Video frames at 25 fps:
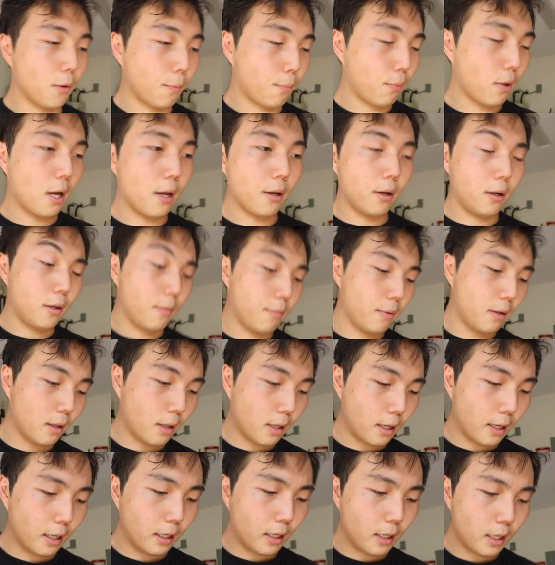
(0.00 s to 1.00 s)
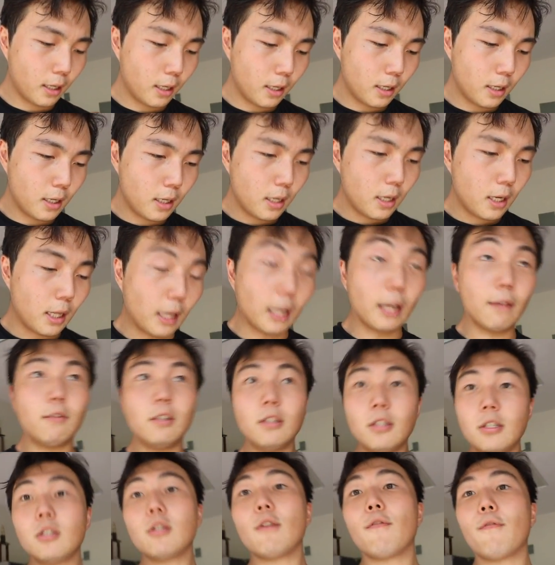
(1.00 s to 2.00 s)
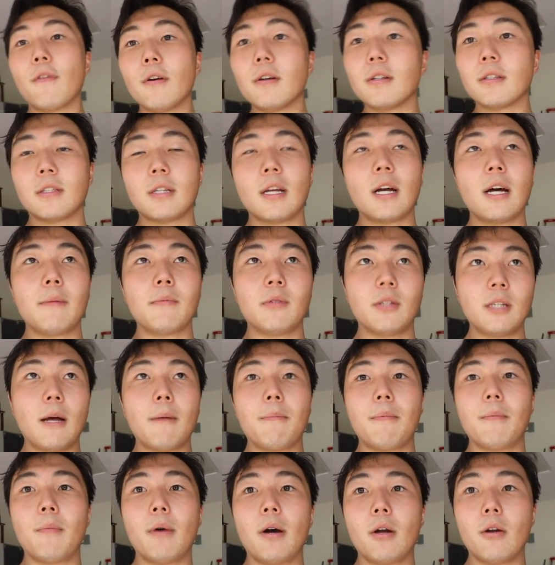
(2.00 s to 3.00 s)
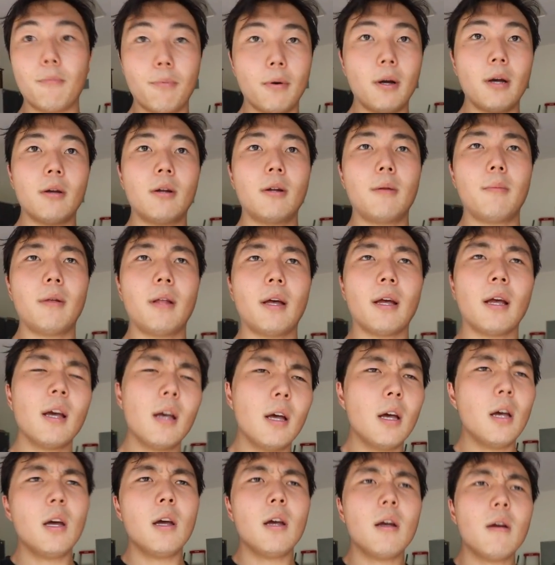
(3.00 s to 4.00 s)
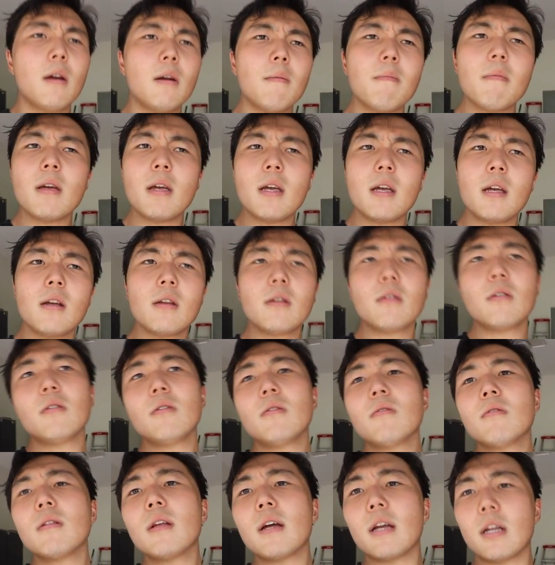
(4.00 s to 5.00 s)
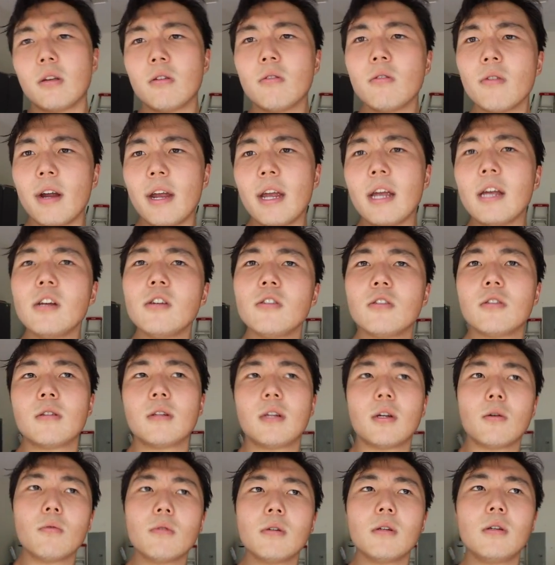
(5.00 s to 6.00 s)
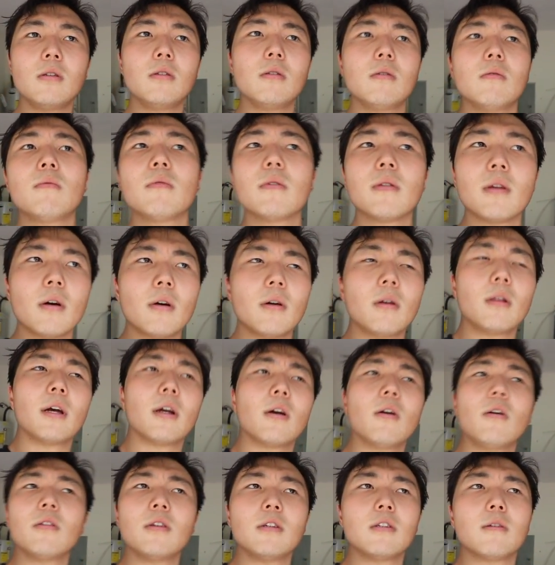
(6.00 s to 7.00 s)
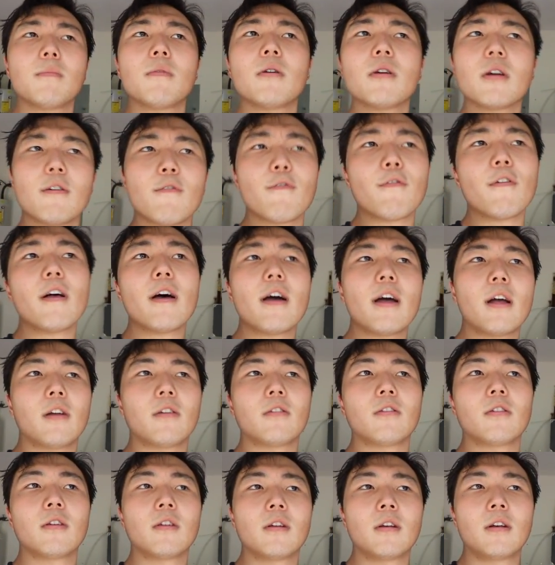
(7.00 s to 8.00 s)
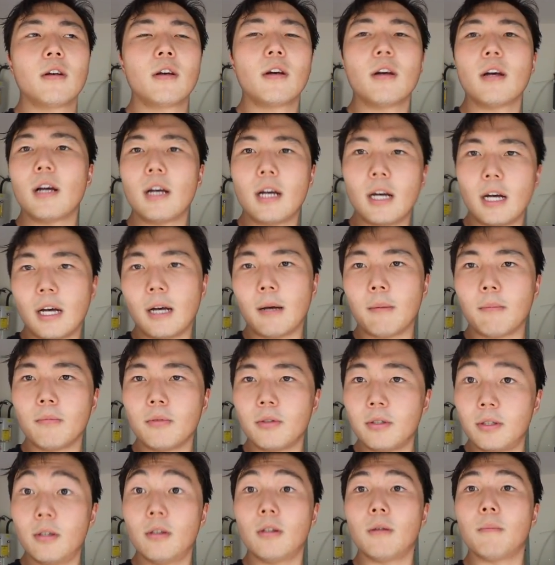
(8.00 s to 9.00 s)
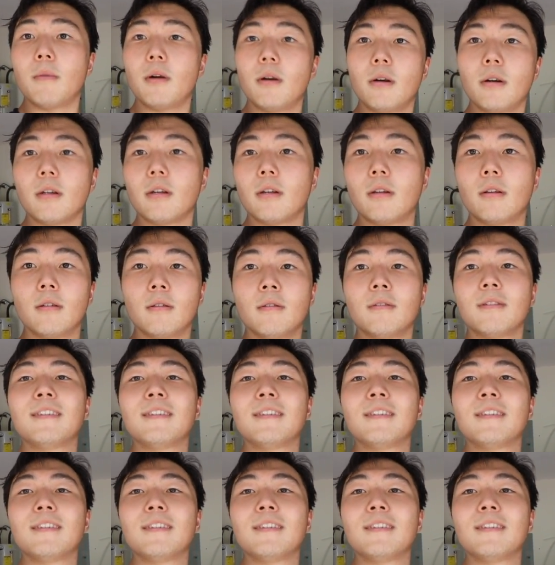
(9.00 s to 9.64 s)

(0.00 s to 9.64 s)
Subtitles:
you're probably gonna be like if this is your first time stopping by, you're probably gonna be like, man, you're like, you're Asian, like, what are you doing with all these American flags? I'm still American.